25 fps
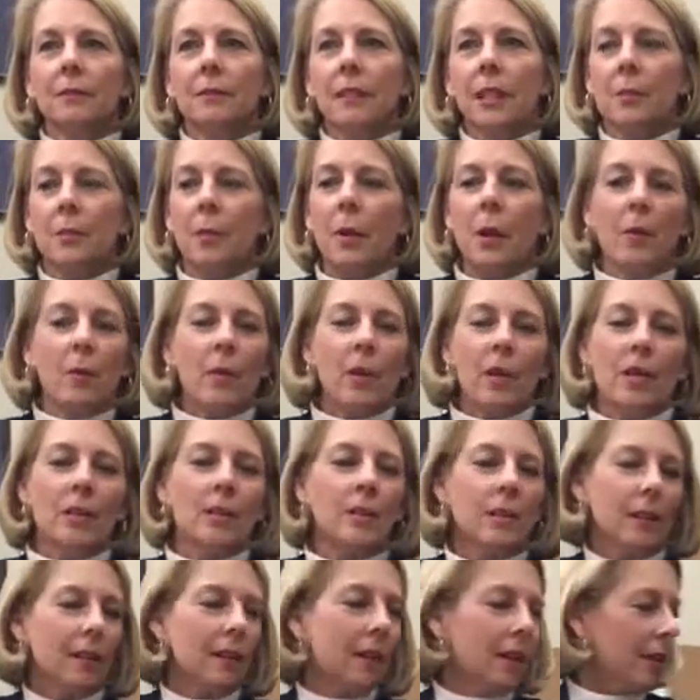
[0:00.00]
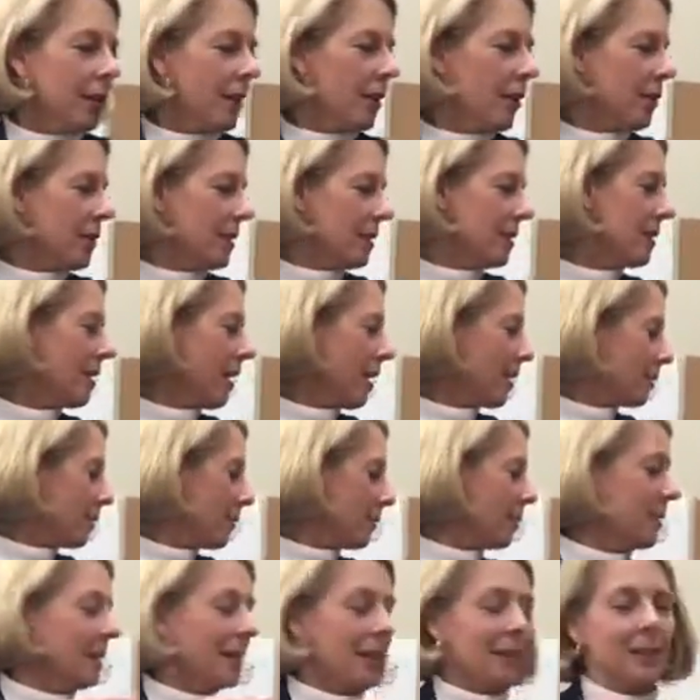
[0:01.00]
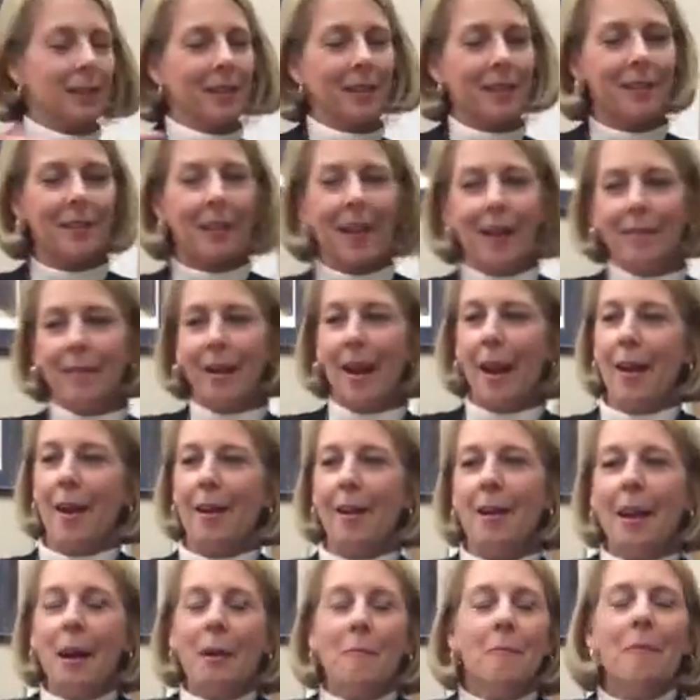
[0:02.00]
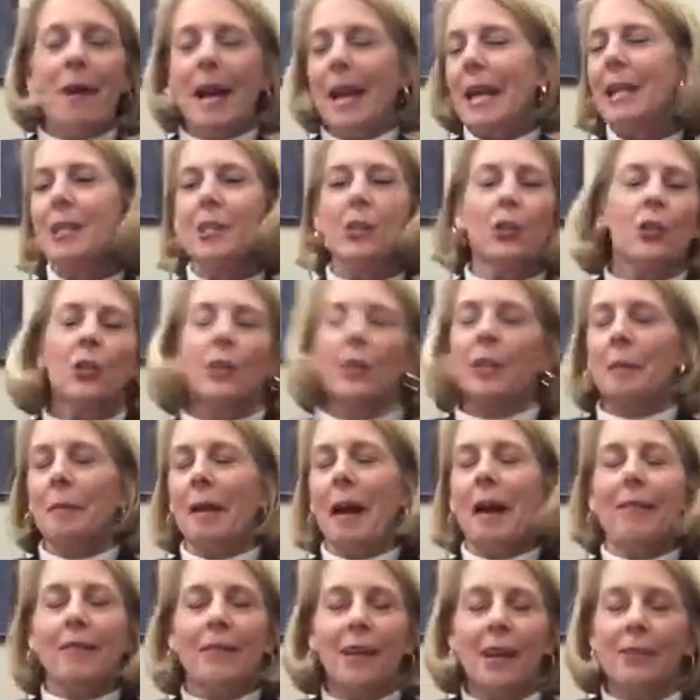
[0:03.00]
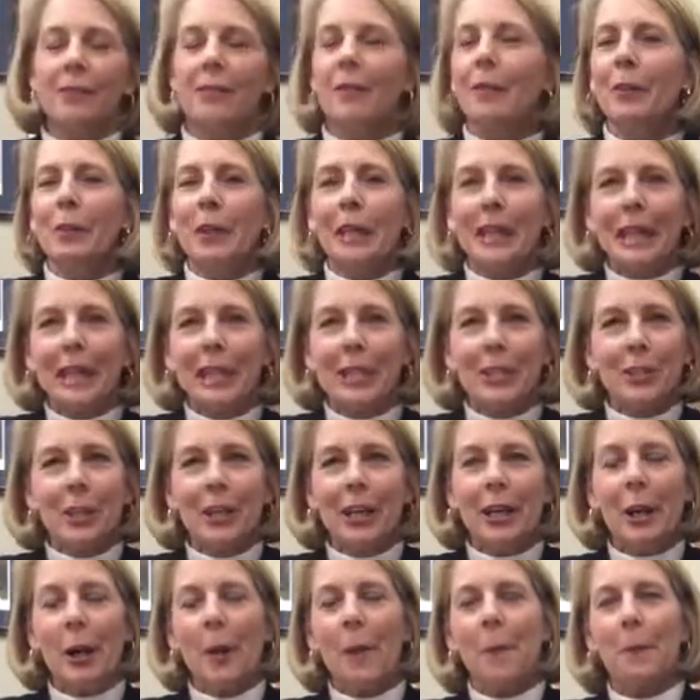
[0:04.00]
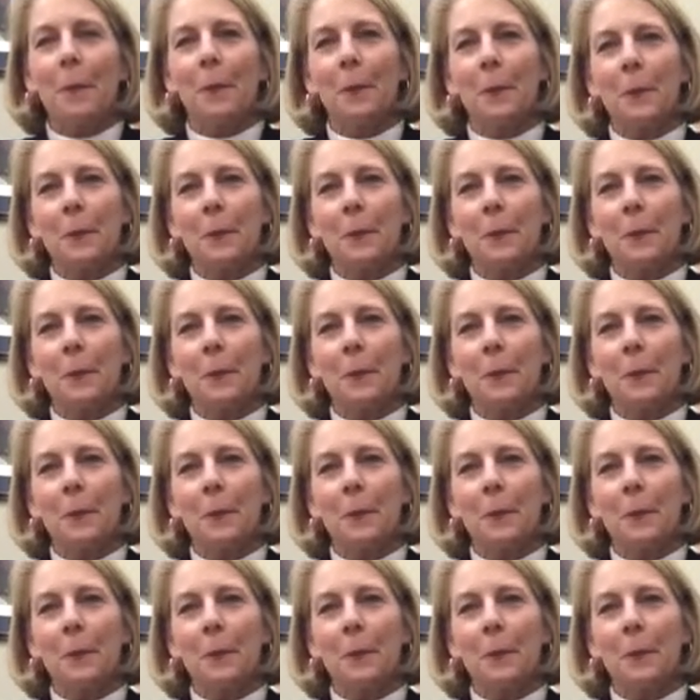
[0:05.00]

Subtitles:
That's probably why you see like all these stacks on my desk, because I've got my hands are in about 5 different things right now.